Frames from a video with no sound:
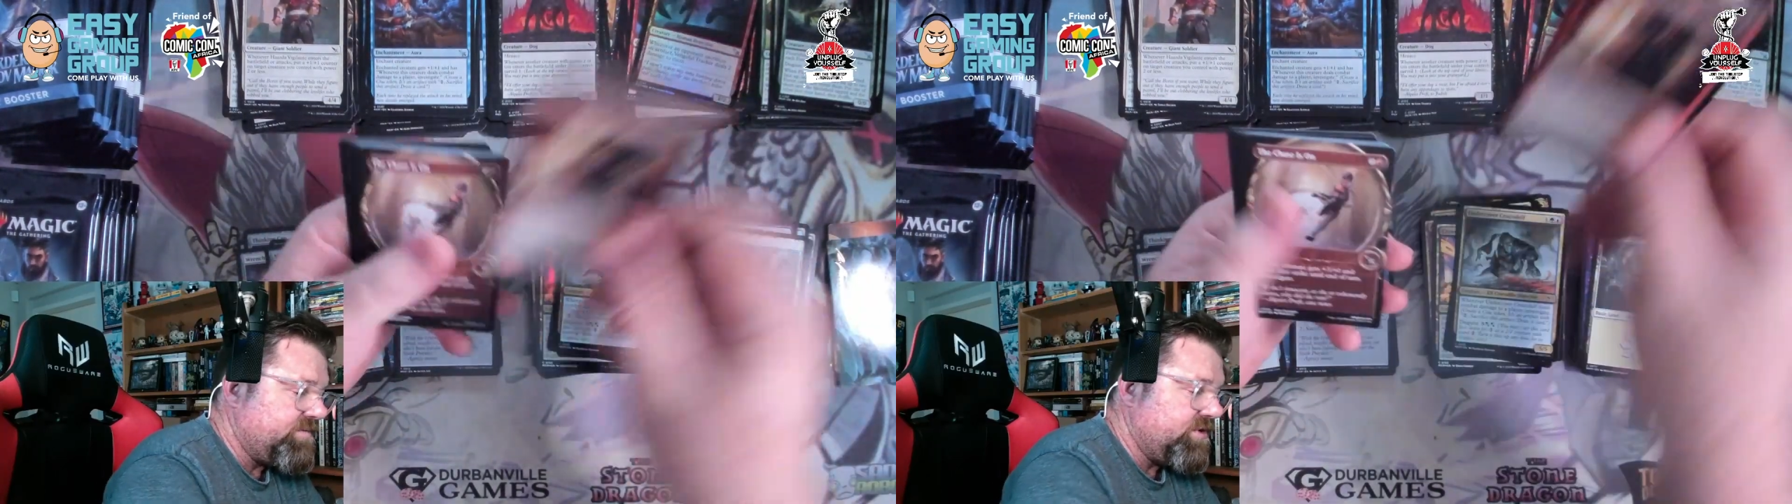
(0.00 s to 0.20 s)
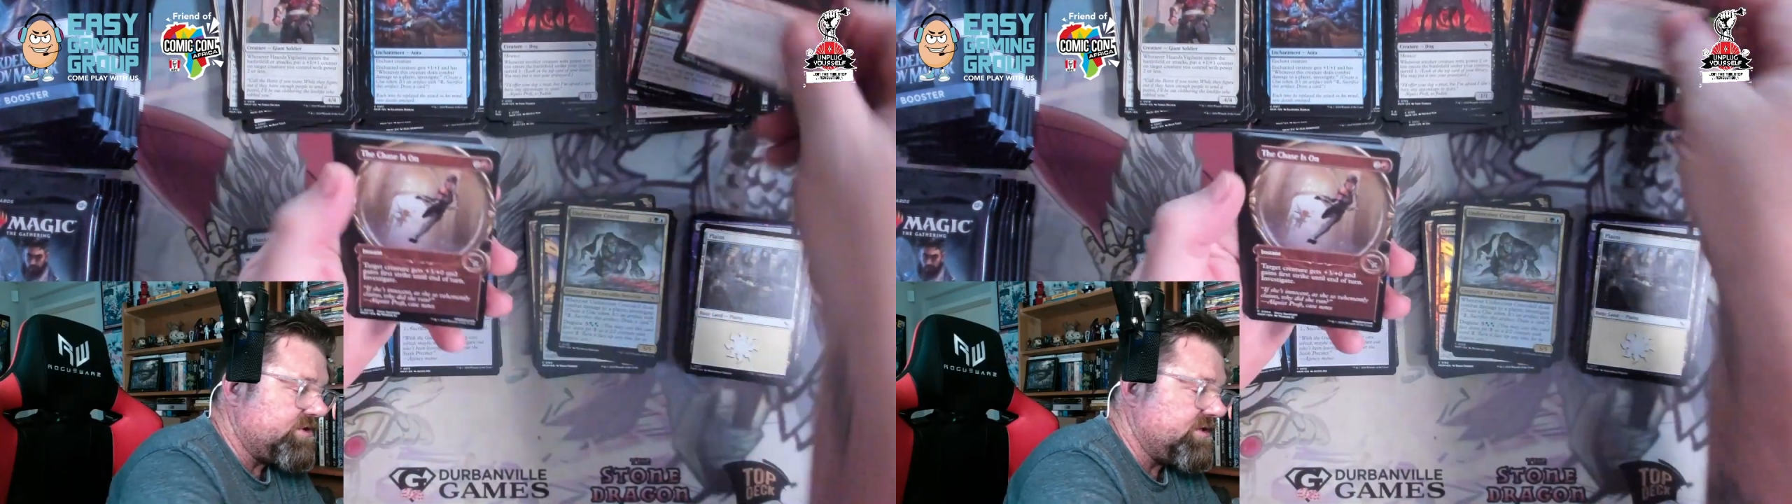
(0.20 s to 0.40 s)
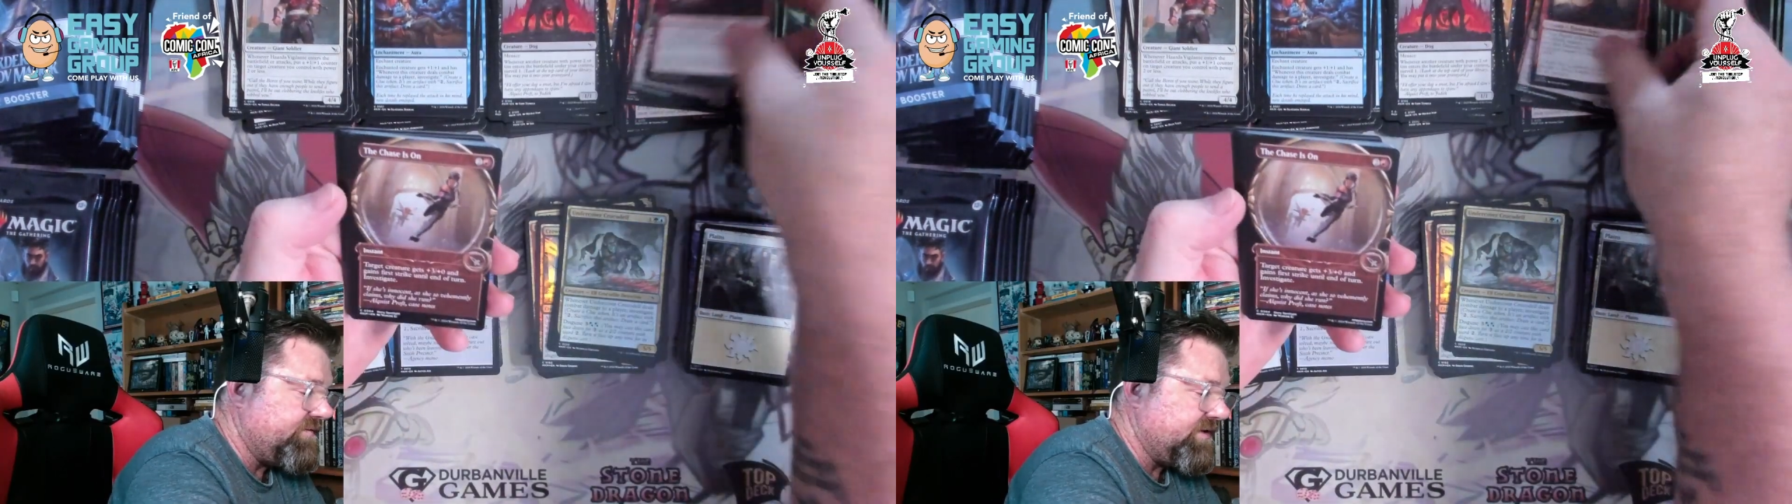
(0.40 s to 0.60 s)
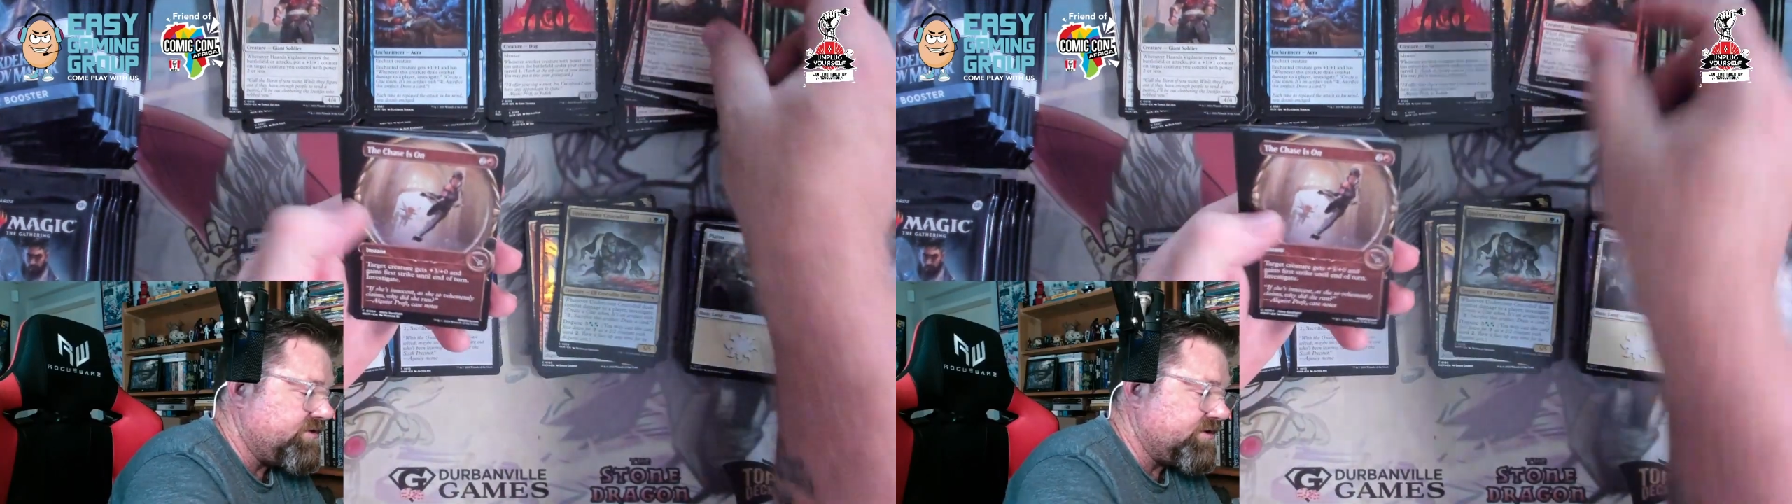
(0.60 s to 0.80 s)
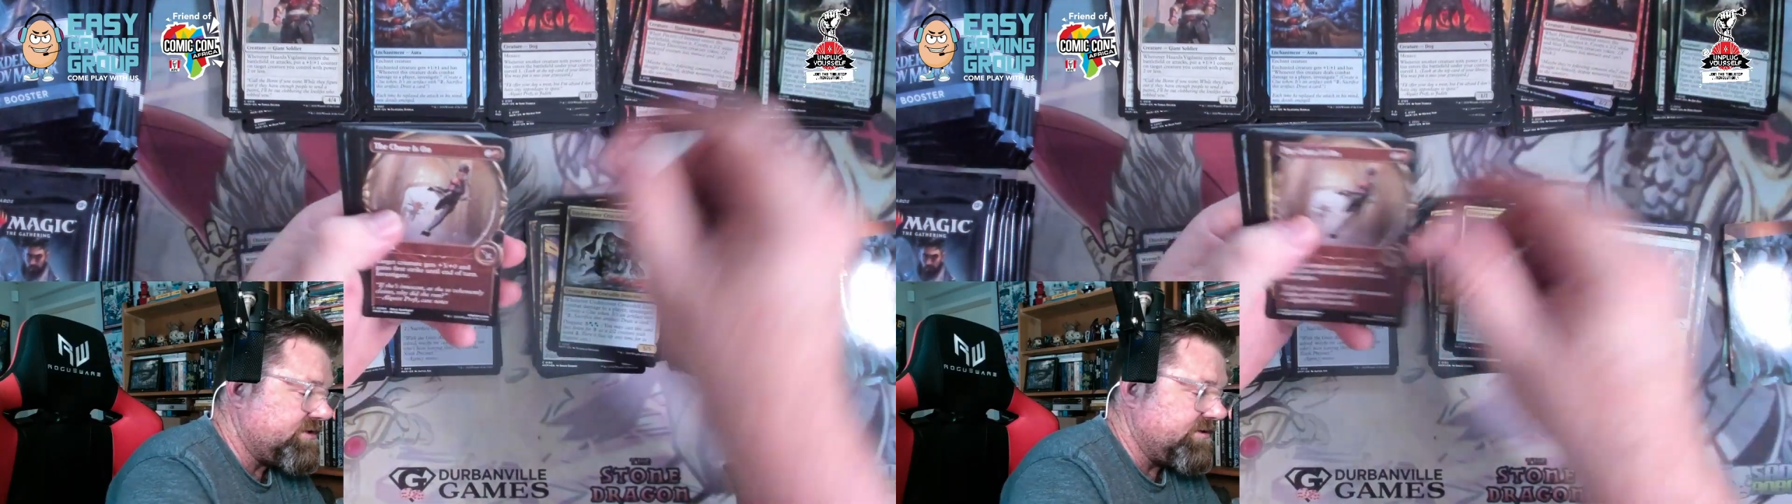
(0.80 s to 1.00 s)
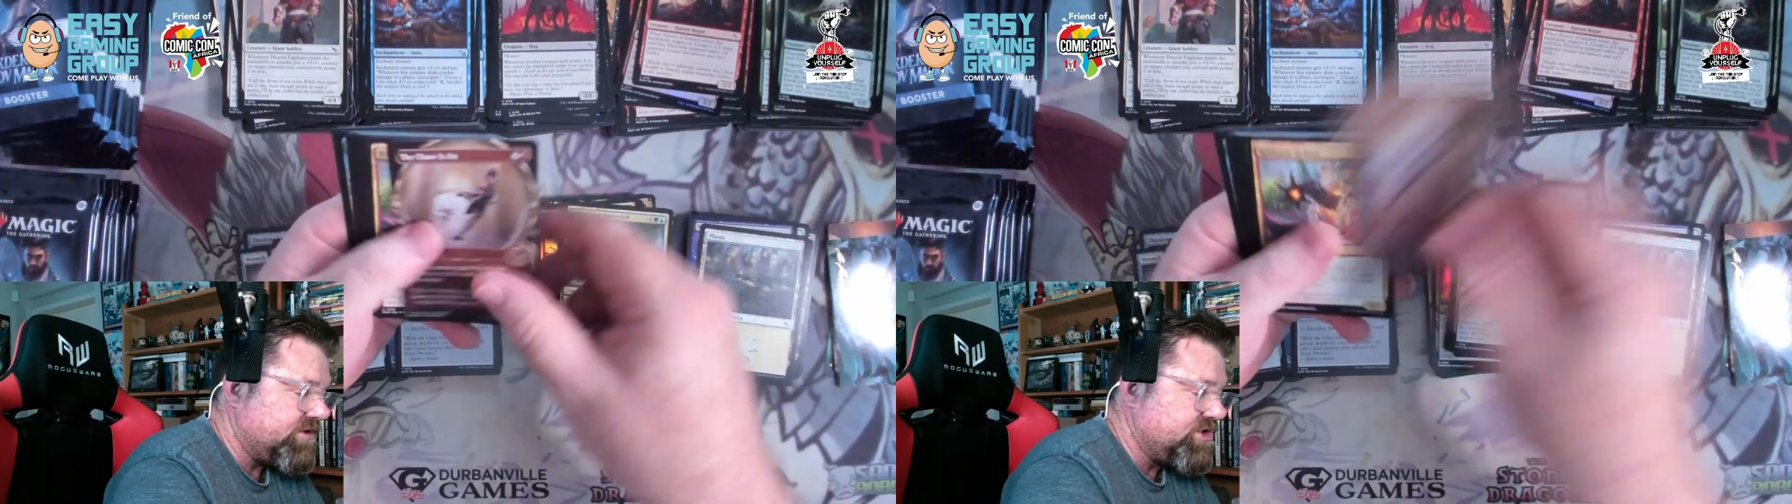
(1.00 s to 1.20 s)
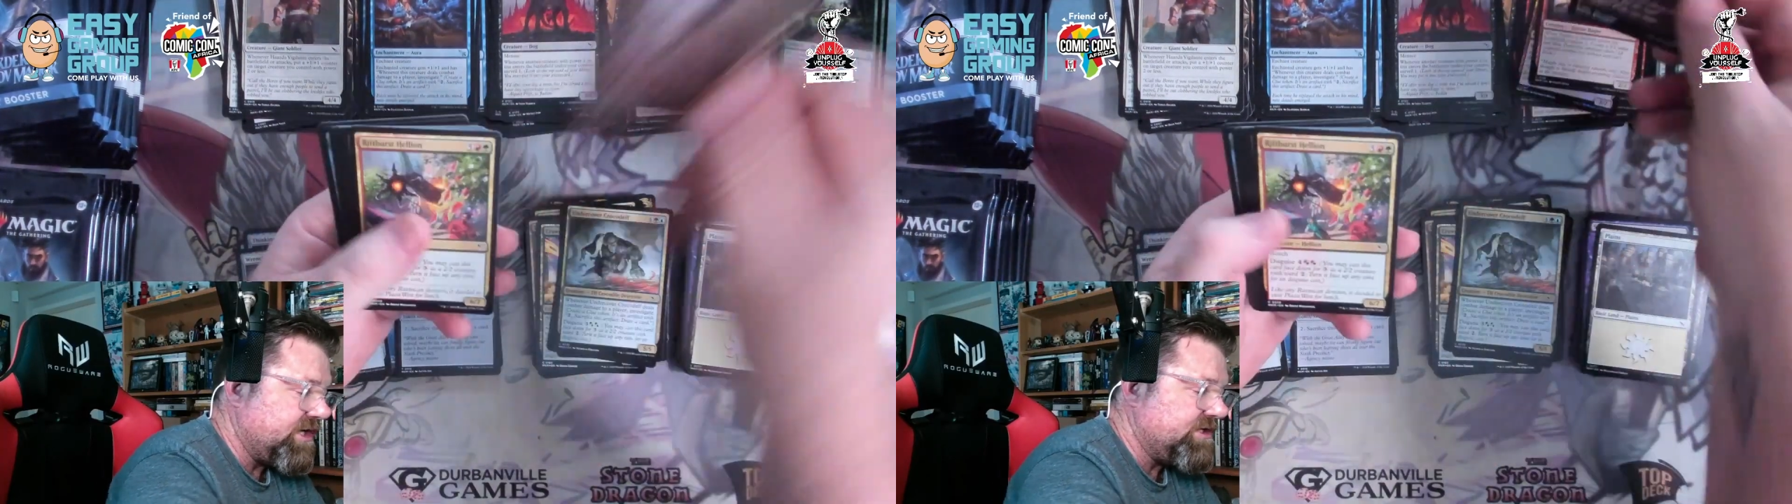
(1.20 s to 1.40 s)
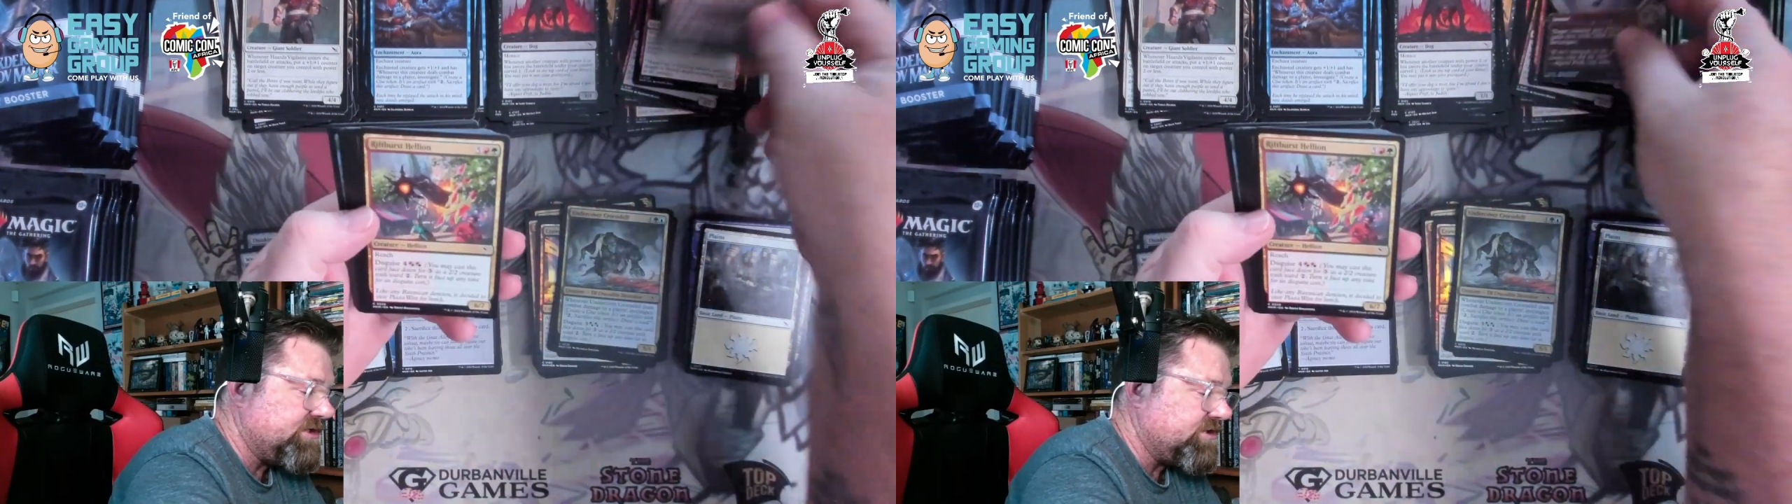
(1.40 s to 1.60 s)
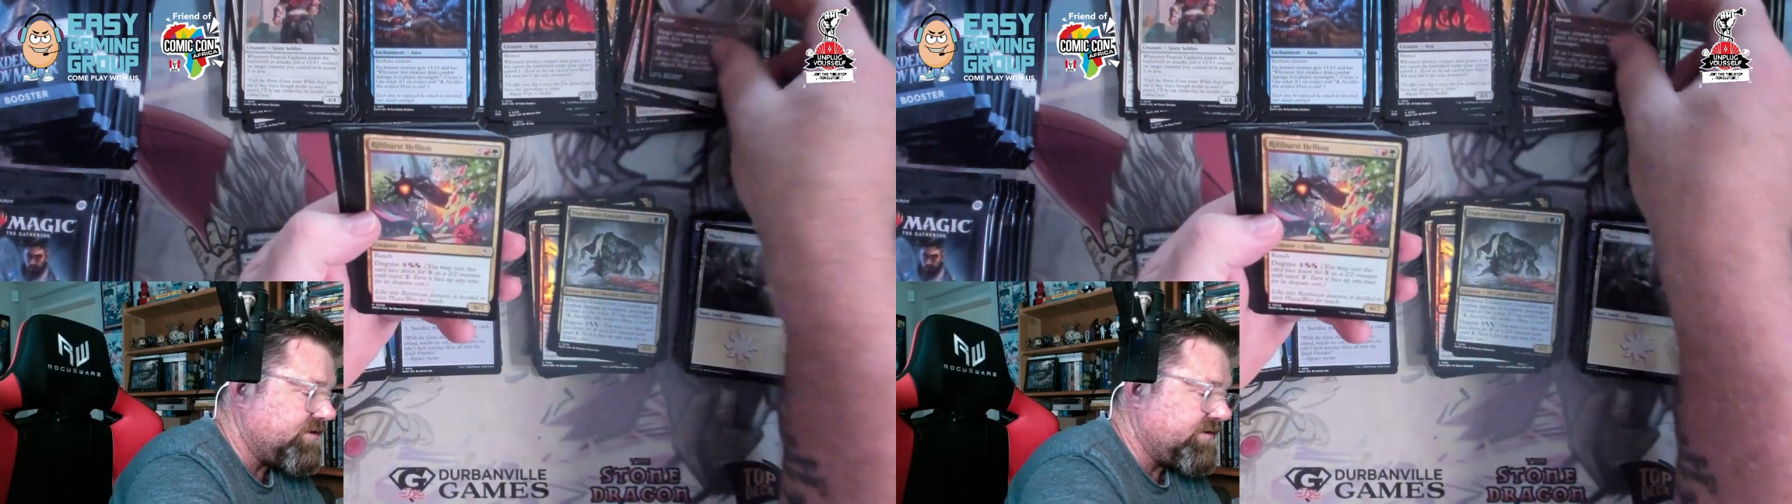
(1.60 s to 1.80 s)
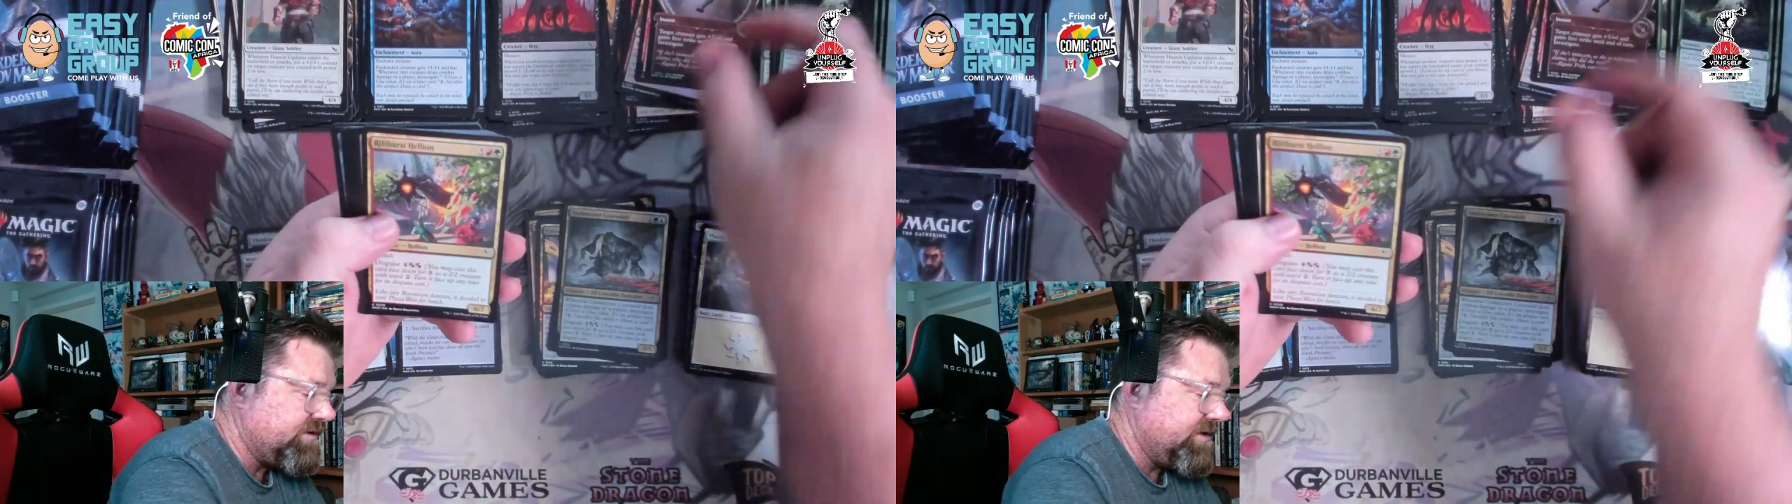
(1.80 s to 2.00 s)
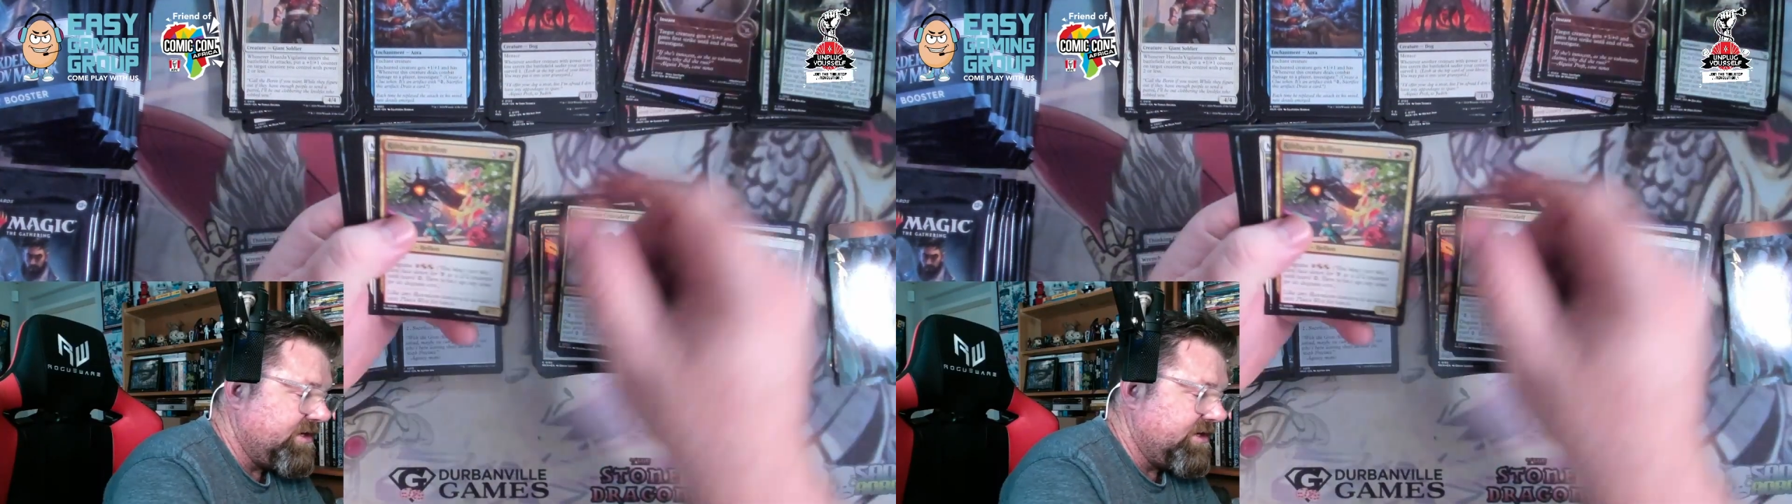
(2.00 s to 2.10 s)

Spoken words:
Person of Interest, The Chase is On,